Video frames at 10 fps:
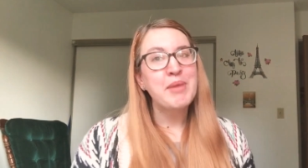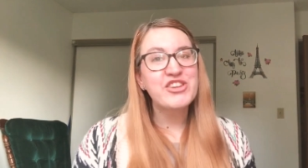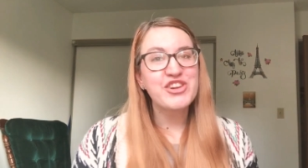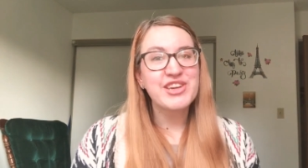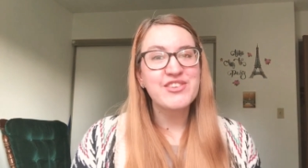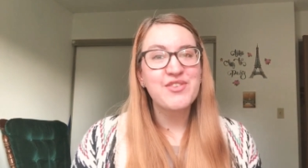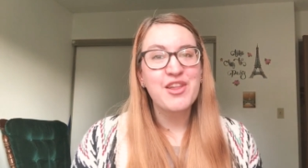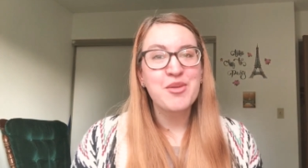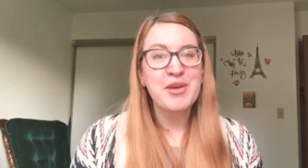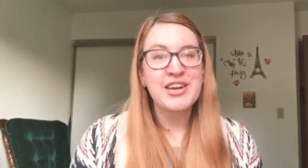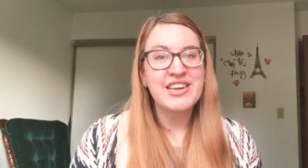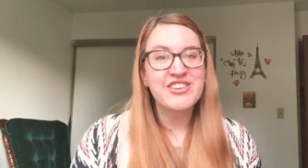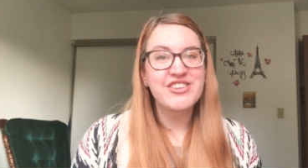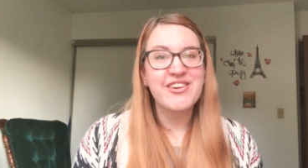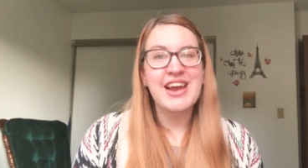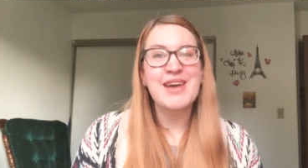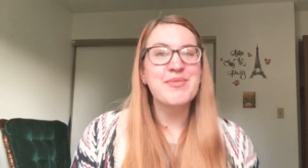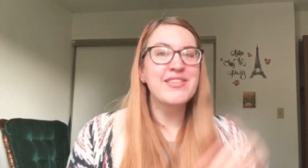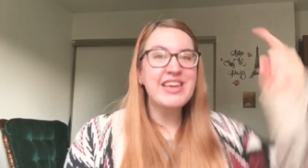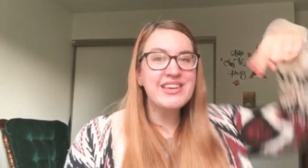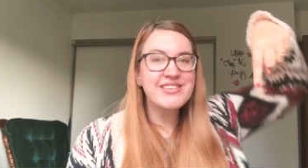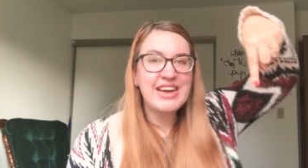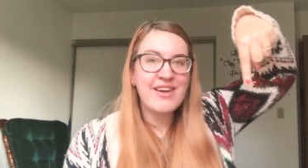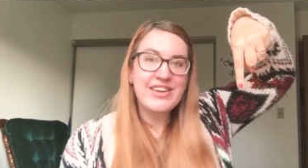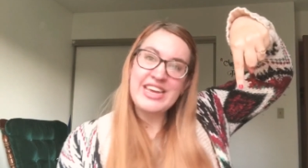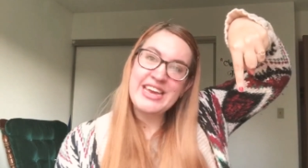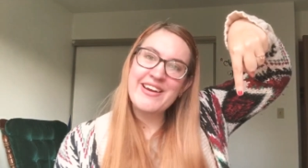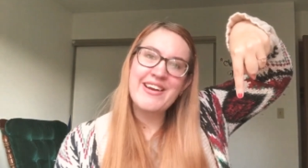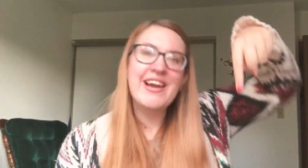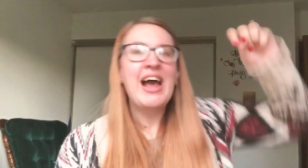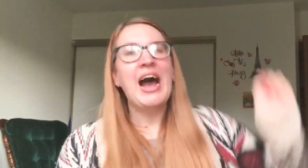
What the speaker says: Make sure you guys are following me on Instagram. The link is down here.